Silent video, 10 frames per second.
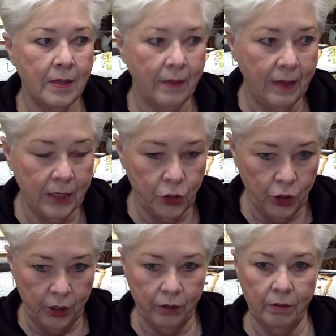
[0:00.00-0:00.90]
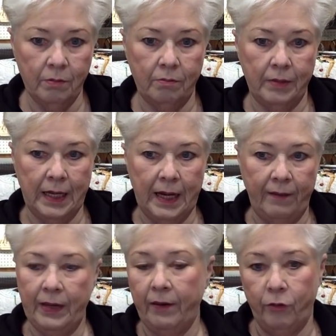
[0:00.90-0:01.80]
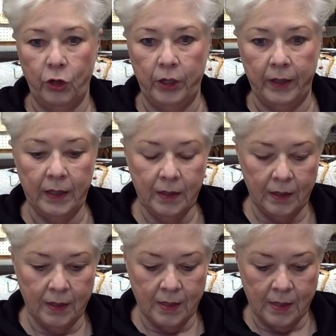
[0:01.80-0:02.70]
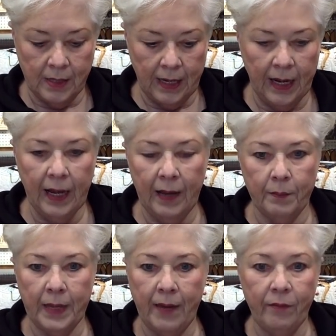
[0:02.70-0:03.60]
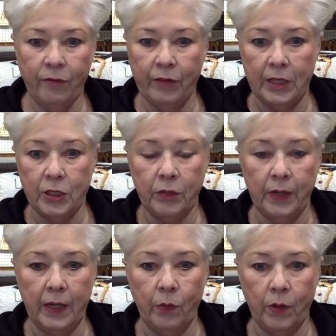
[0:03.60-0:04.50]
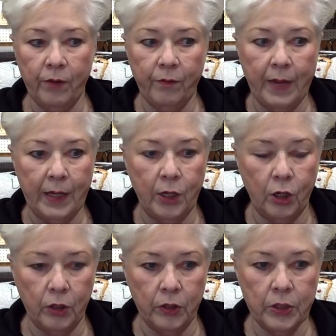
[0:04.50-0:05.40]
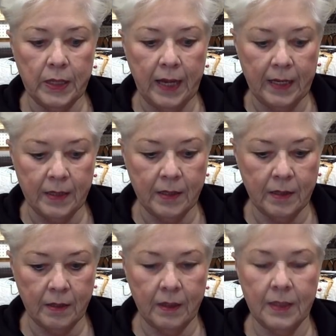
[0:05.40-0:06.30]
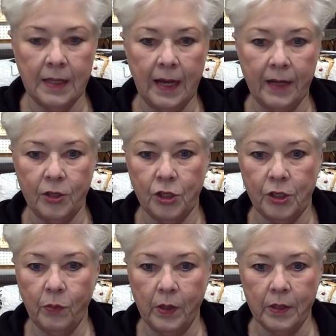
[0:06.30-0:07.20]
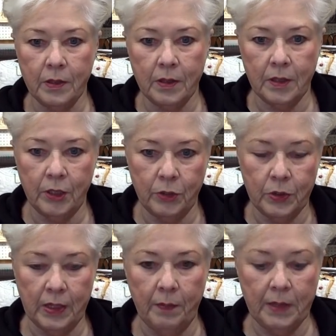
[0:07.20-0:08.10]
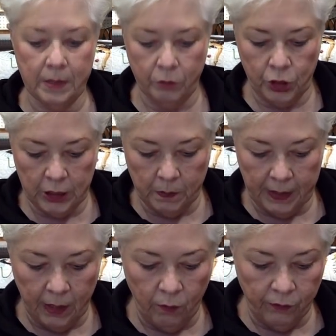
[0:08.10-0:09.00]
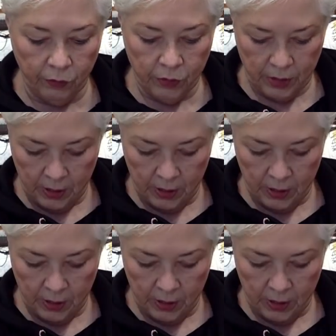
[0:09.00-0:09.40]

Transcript: this year than I've ever done, and I'm having fun doing it. One of my daughters has decided she wants to do some, and so she's been over